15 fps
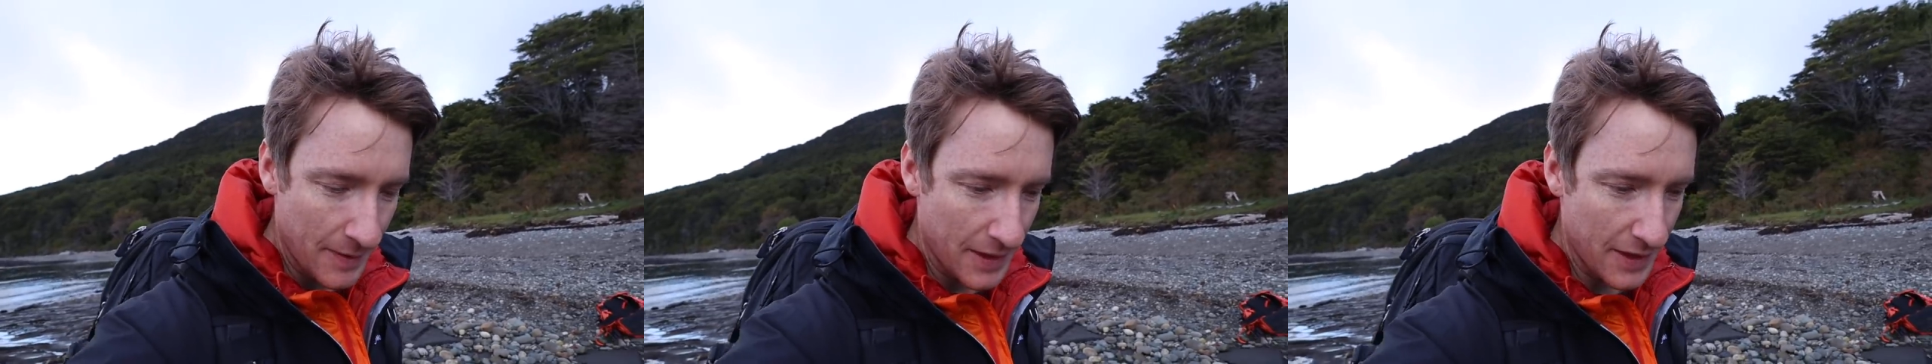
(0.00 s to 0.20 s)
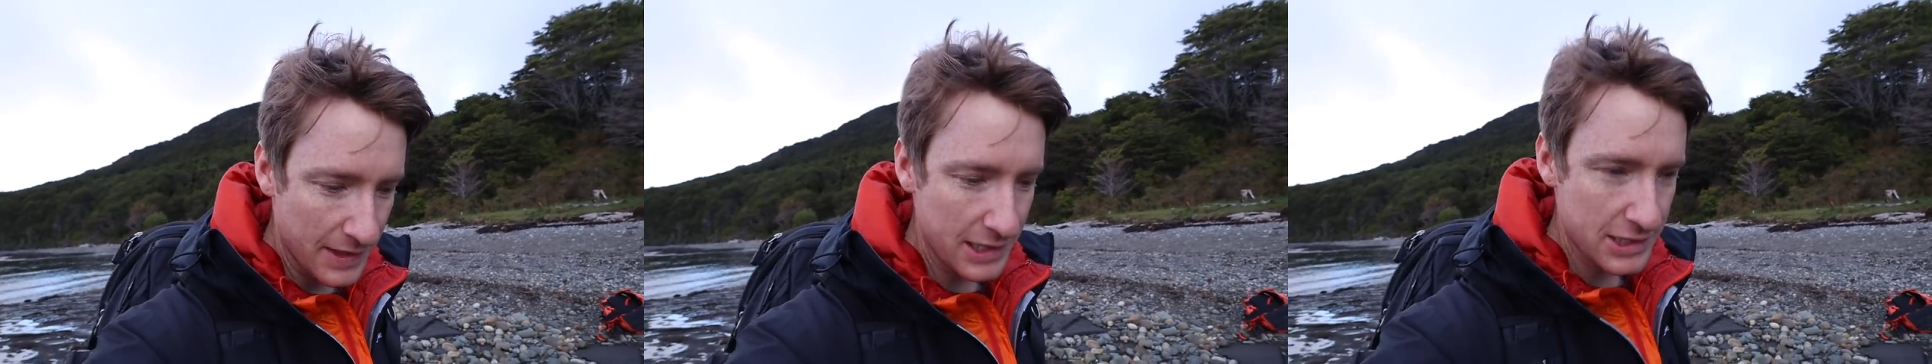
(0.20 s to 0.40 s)

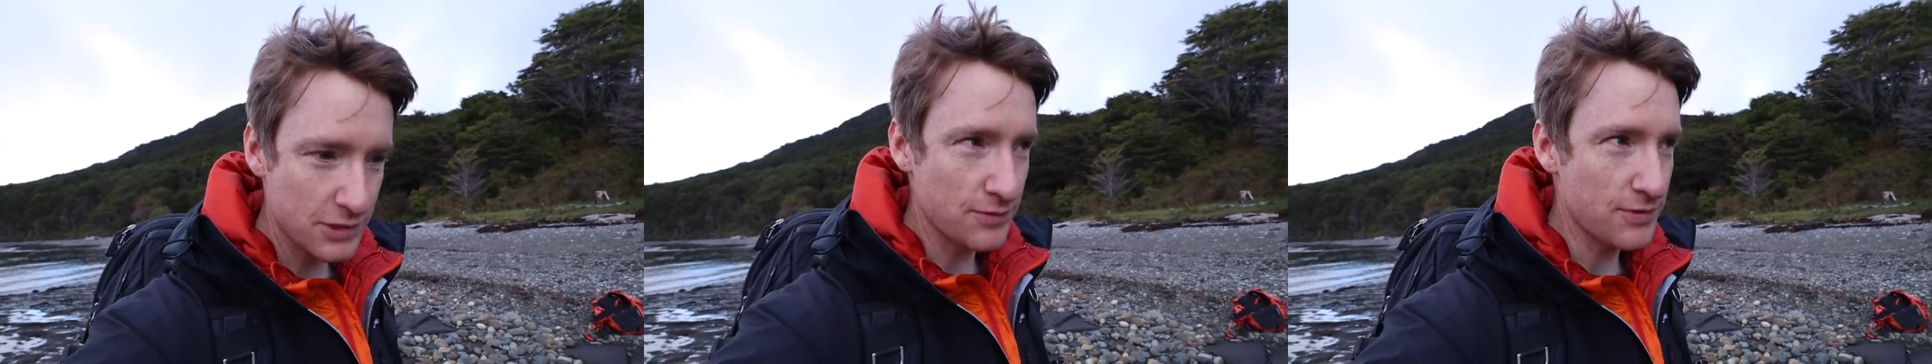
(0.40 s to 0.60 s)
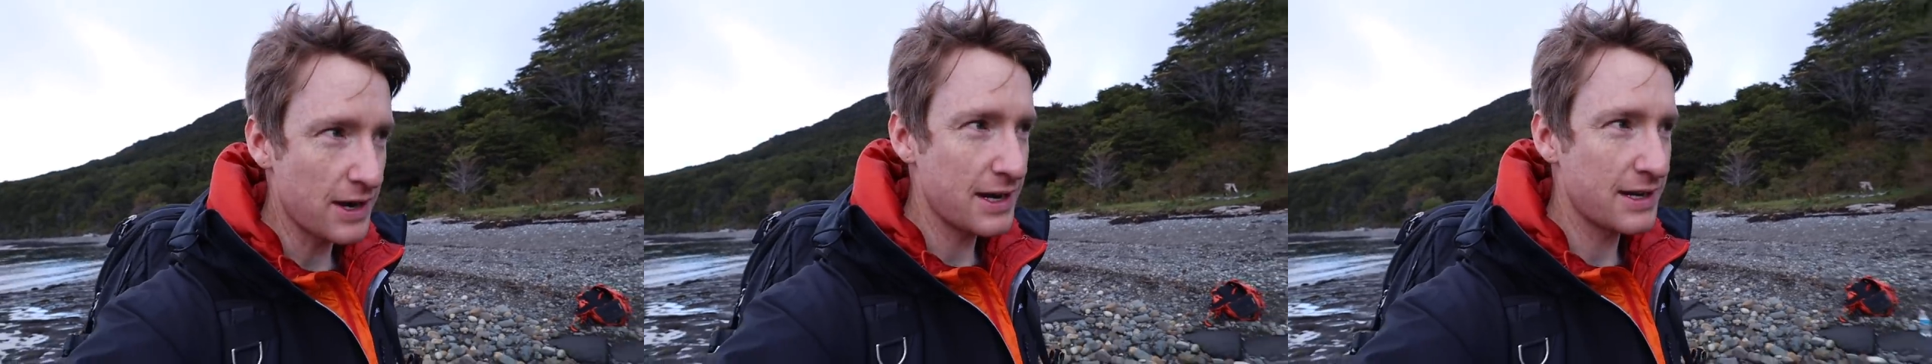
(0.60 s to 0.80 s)
And the
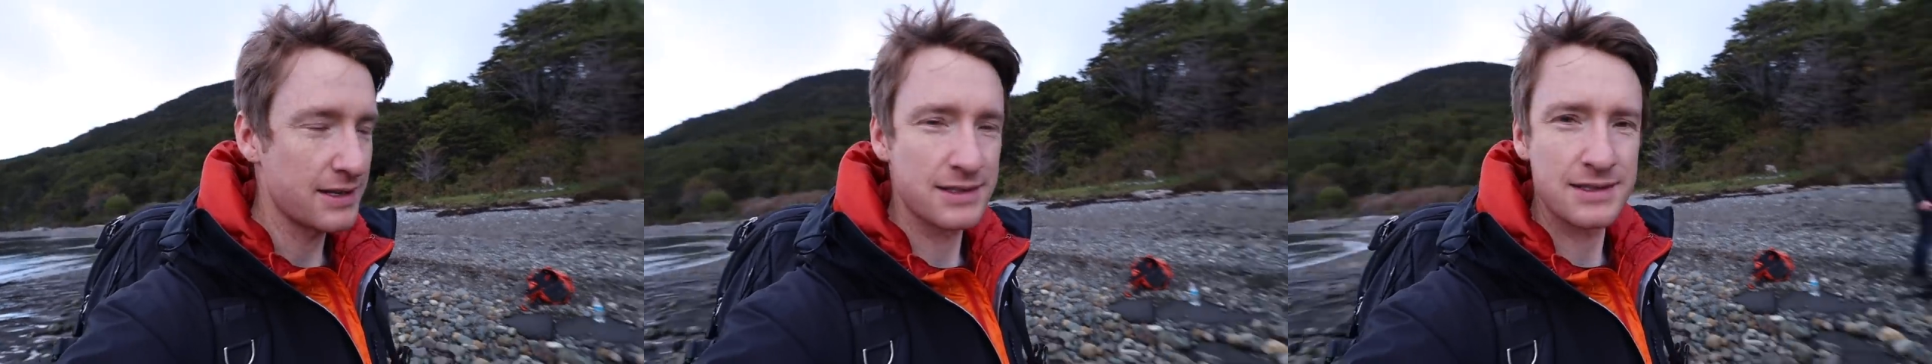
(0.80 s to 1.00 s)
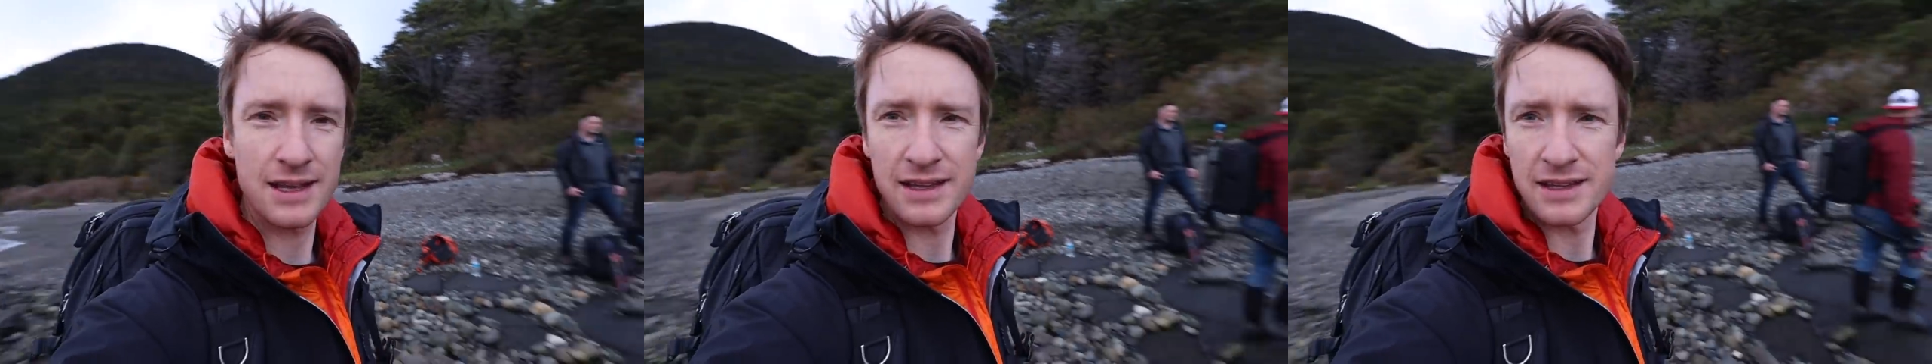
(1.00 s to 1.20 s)
terrain
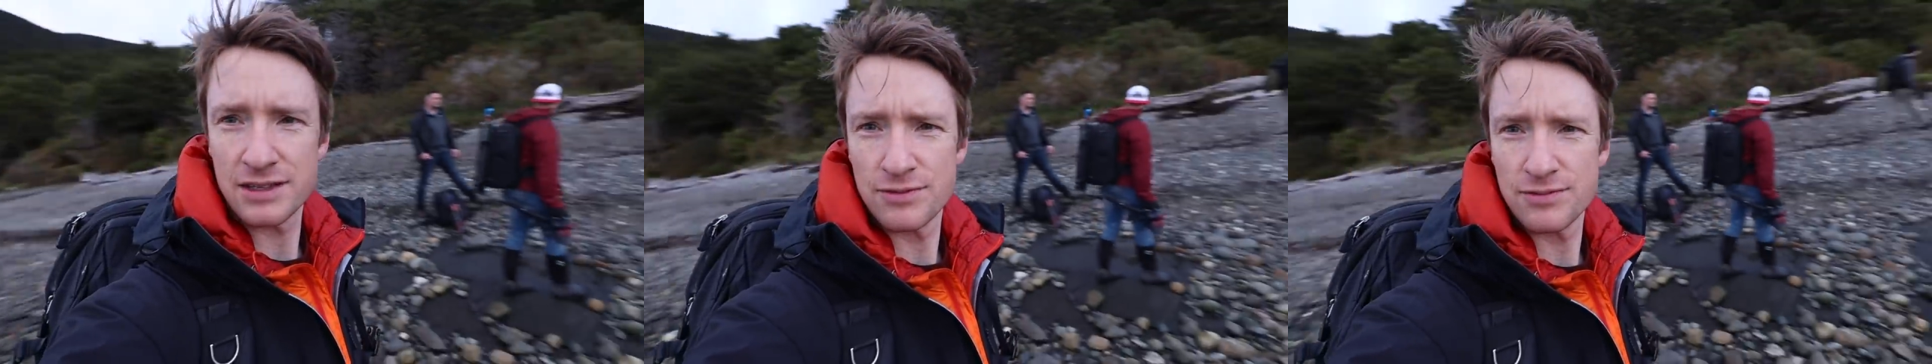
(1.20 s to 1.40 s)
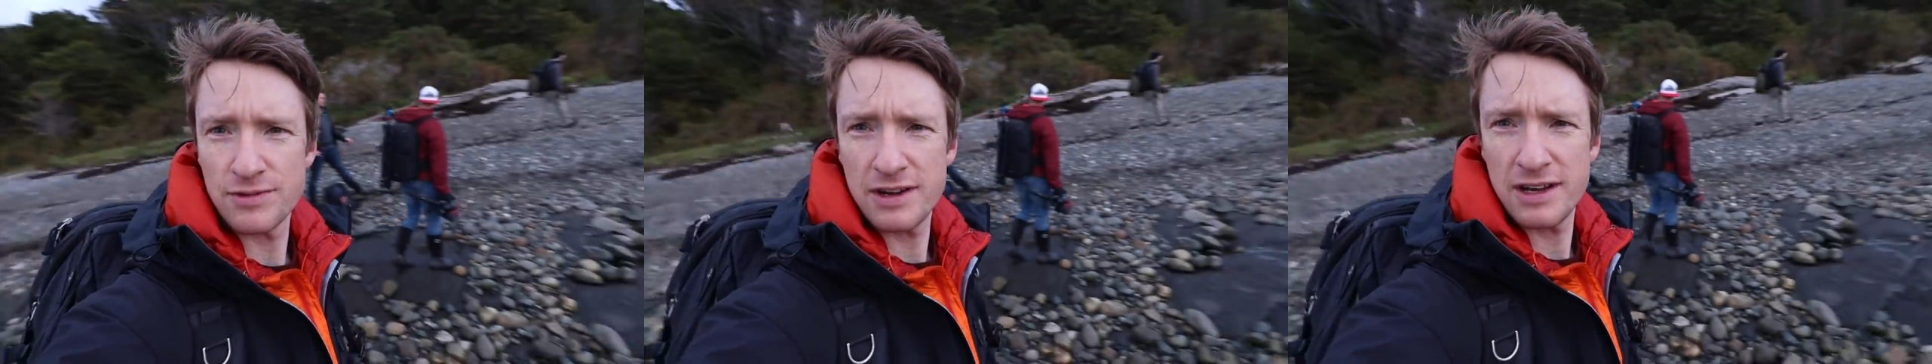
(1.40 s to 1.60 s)
is like
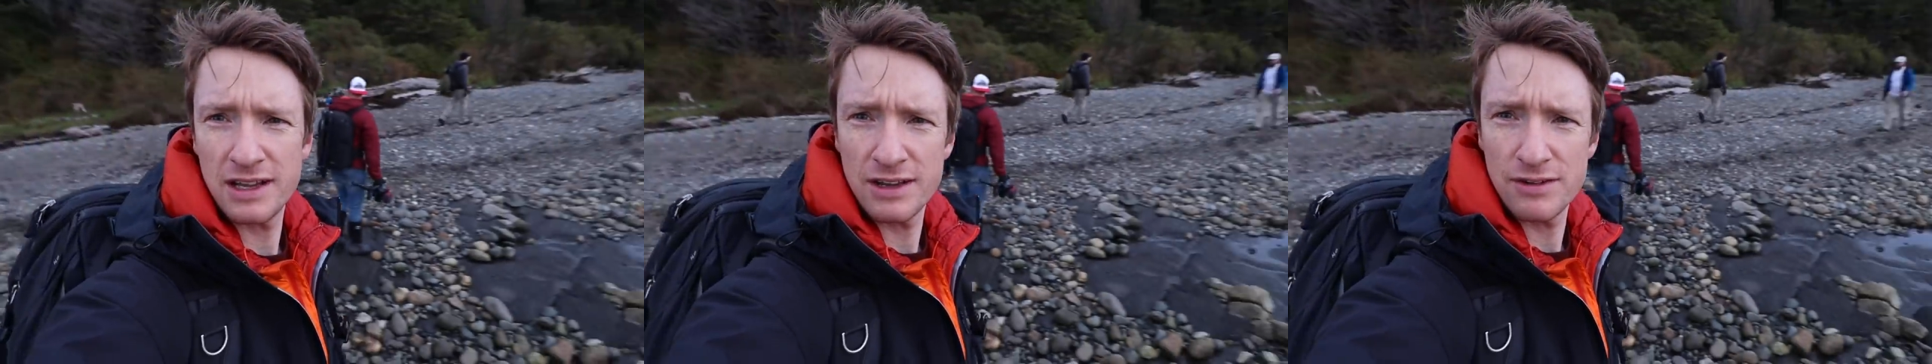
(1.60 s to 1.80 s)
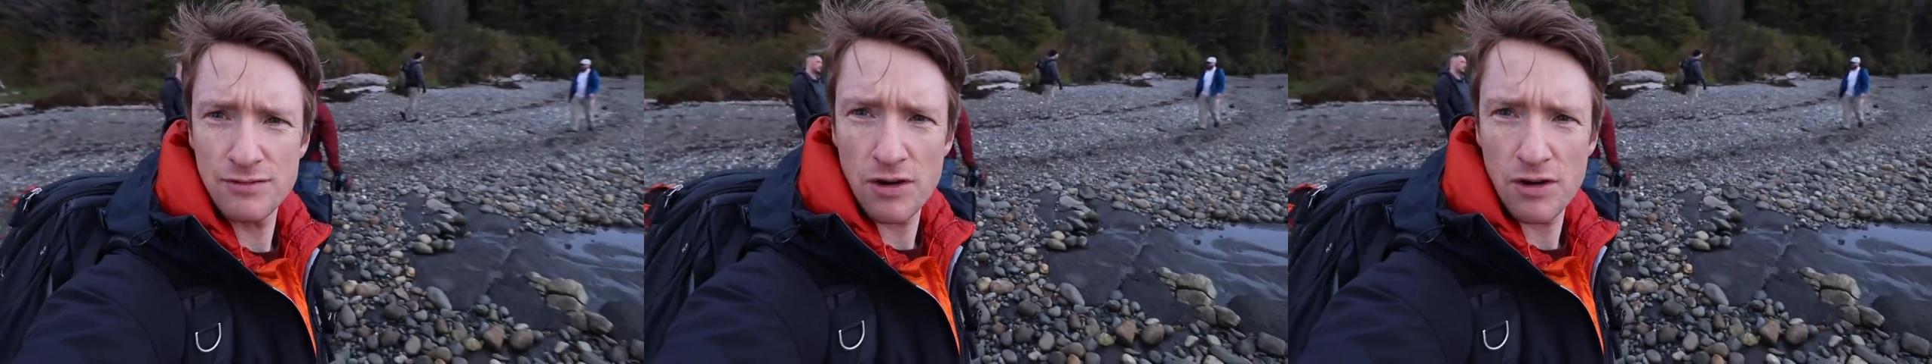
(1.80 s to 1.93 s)
this really